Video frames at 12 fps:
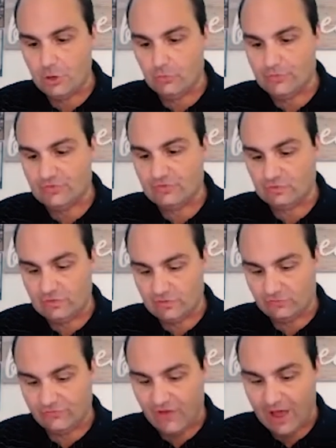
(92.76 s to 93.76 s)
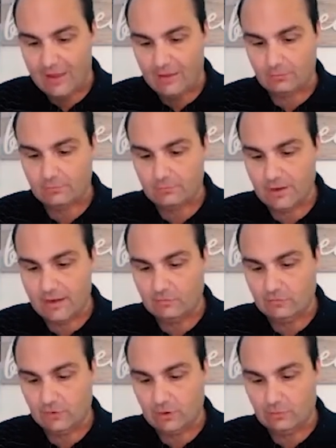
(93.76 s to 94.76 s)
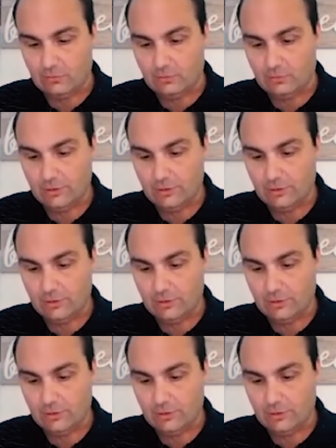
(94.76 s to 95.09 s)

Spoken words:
this file, right? So